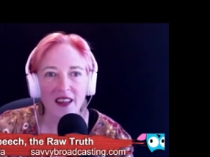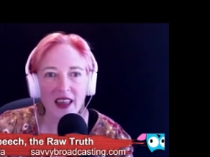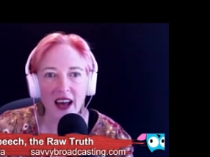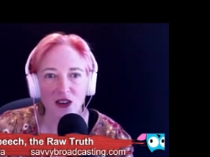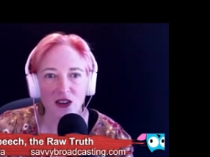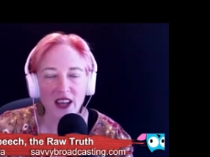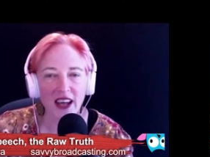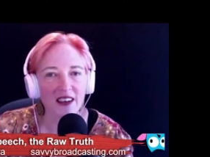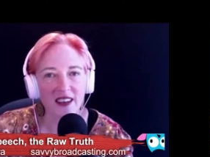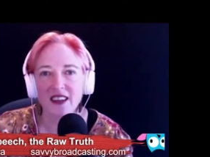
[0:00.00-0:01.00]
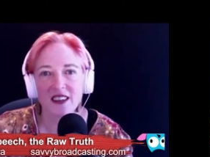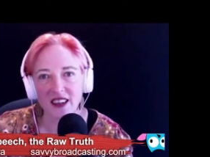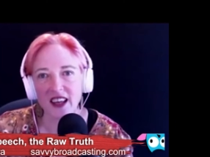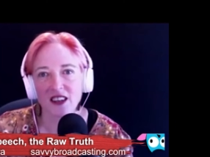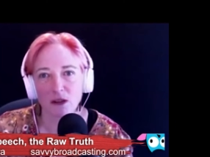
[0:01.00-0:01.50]
that could take days and
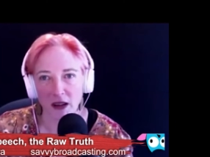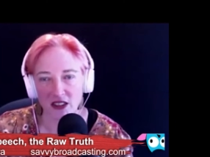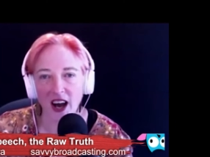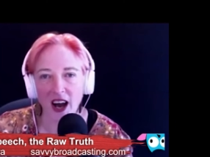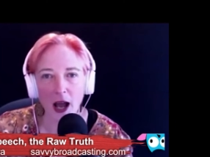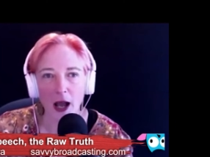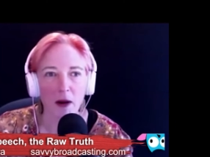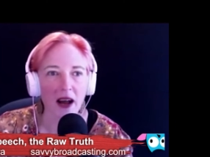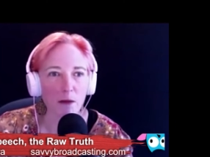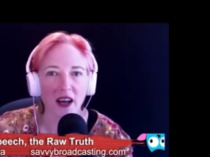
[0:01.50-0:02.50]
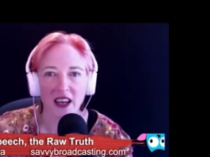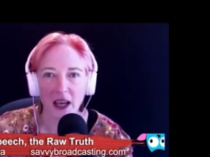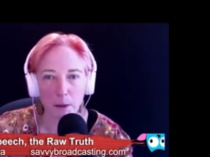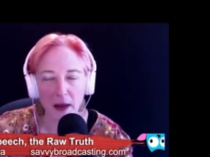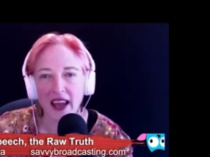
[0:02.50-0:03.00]
days of my time. I'm not
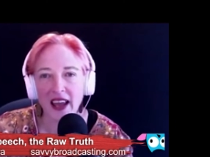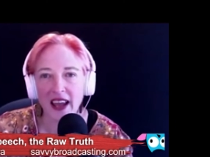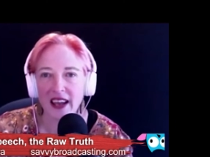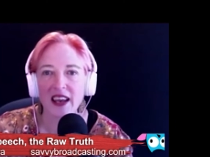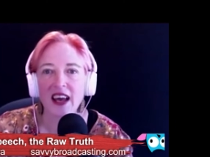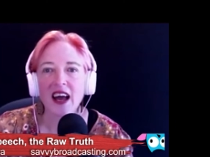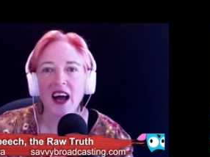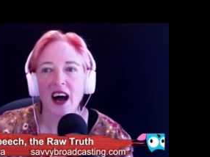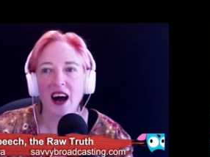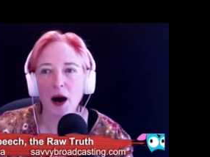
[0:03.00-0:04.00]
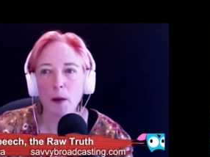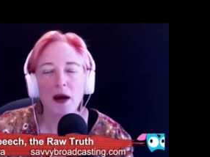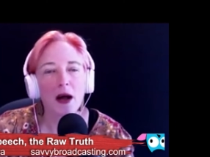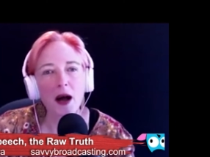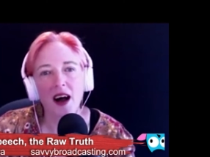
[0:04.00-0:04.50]
getting paid. Um,
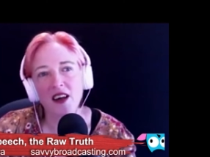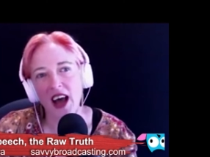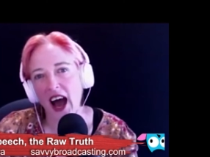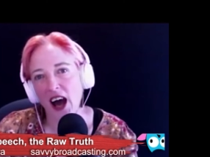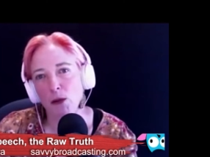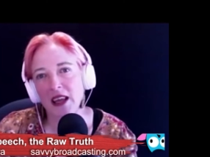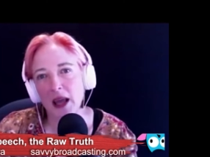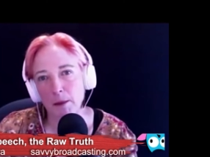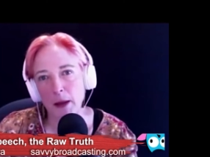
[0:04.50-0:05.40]
how do we get